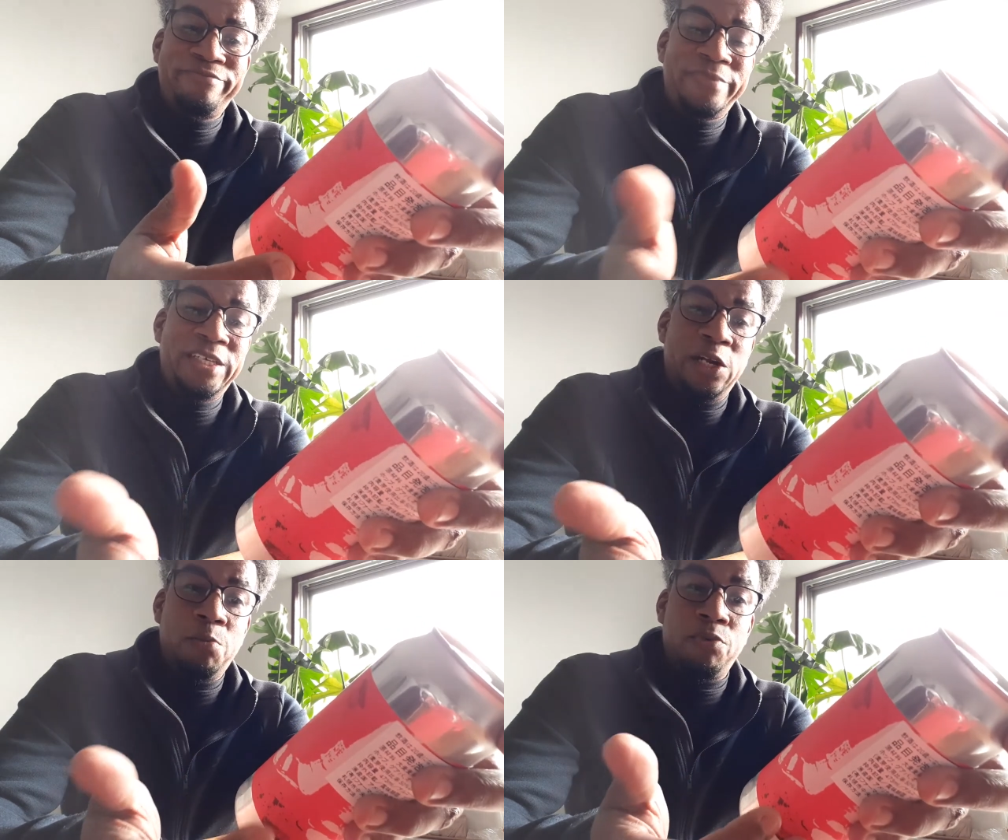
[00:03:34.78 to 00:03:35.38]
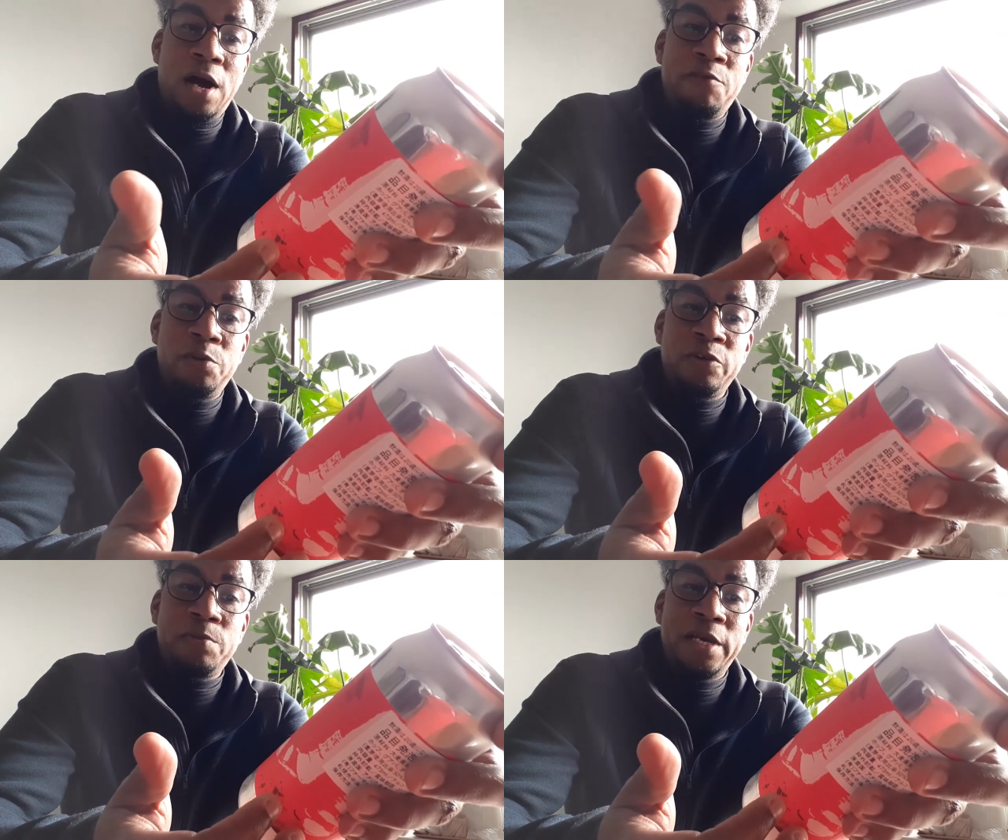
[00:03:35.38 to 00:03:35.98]
you know, Bravo
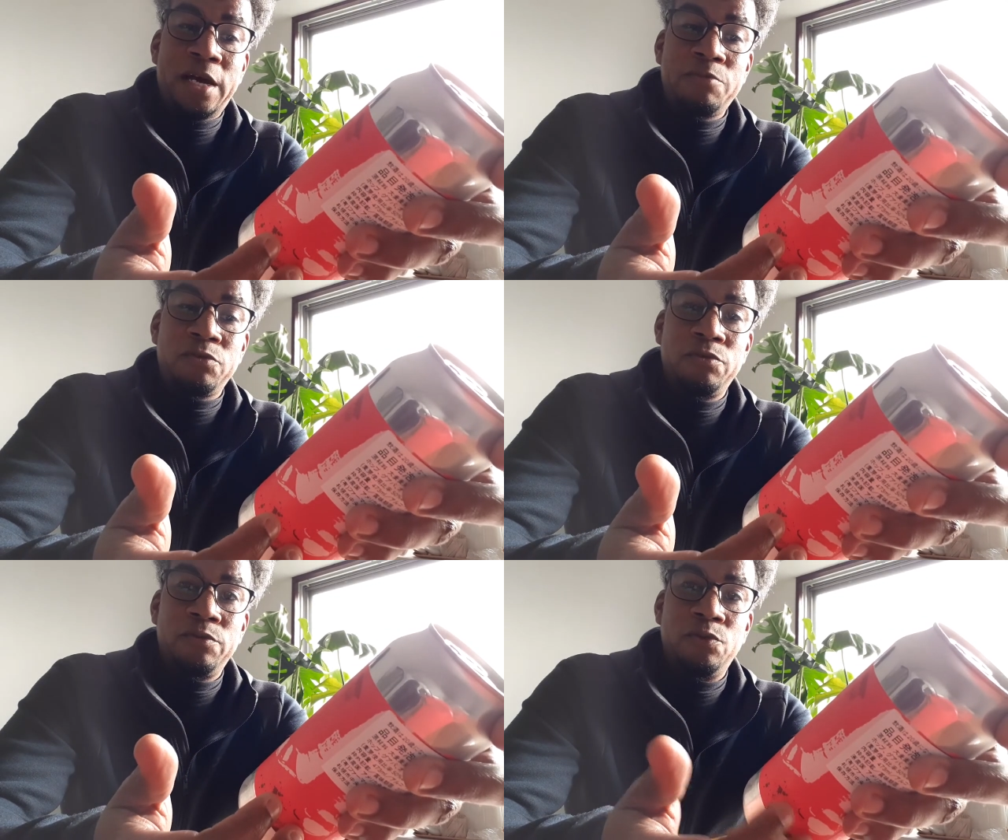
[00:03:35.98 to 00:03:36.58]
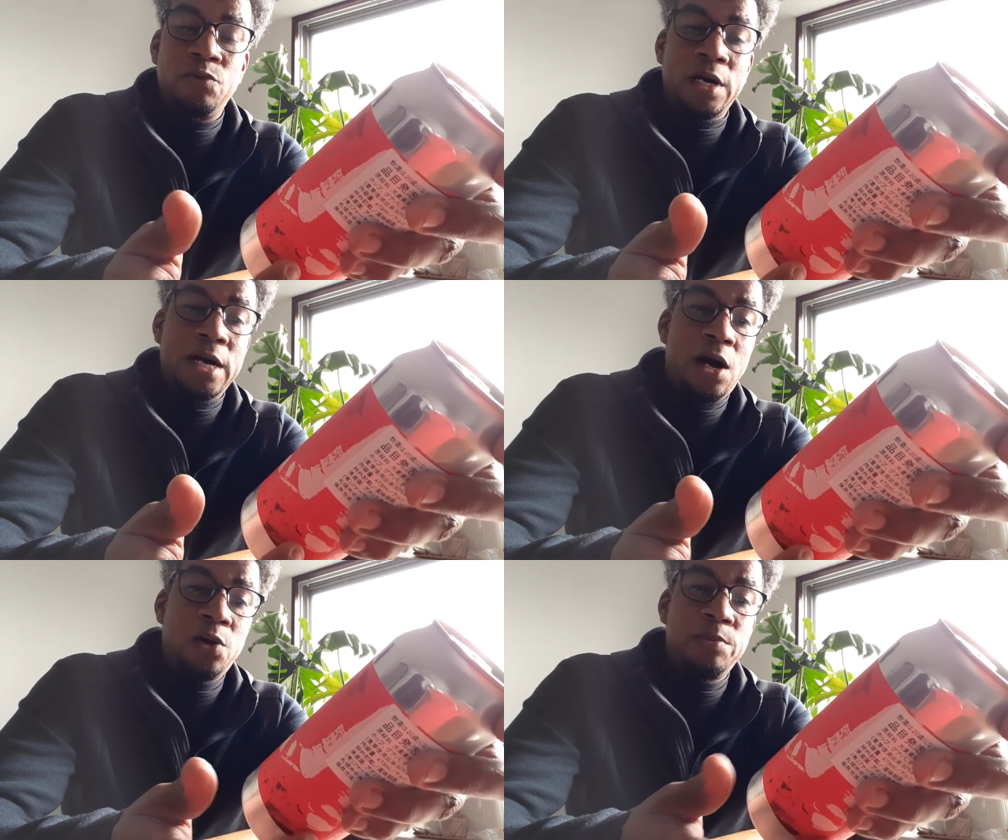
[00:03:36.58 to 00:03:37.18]
must be hops.
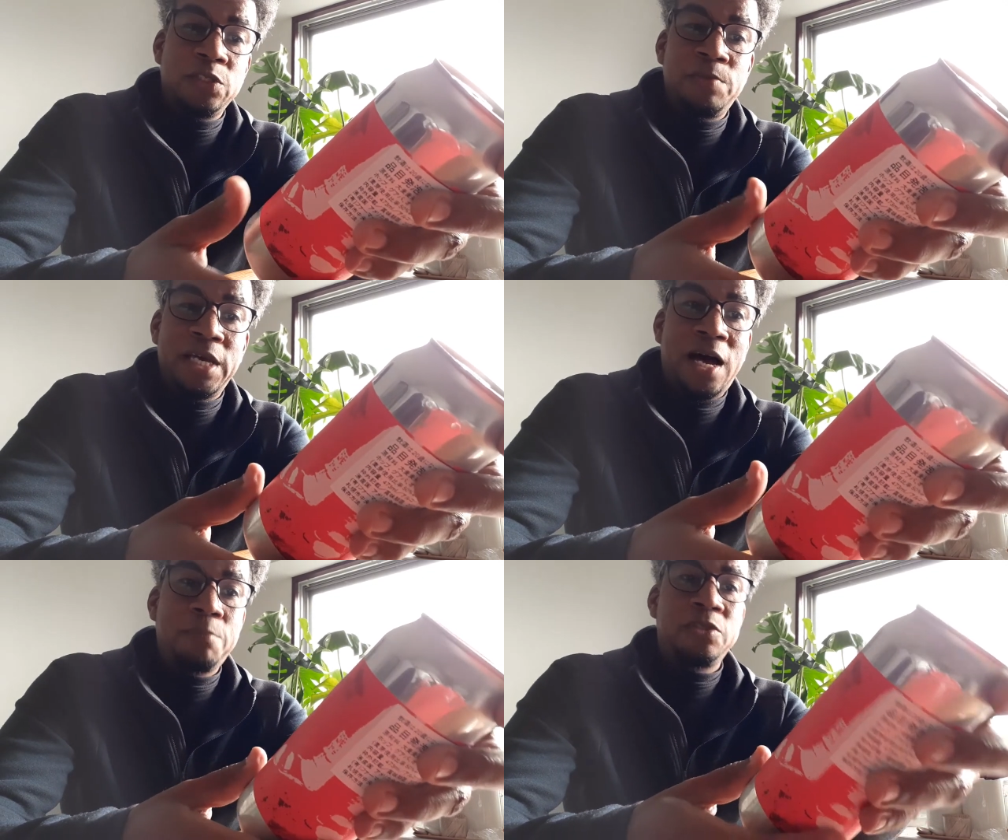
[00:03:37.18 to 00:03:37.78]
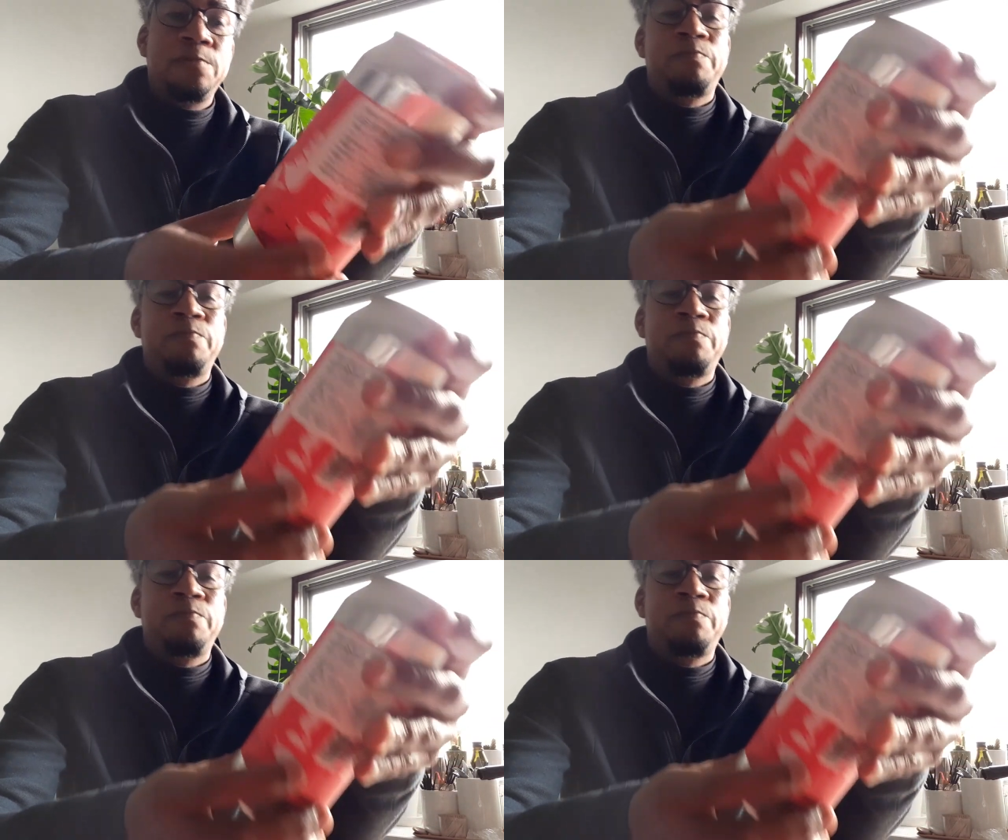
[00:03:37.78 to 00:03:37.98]
Racao must be hops.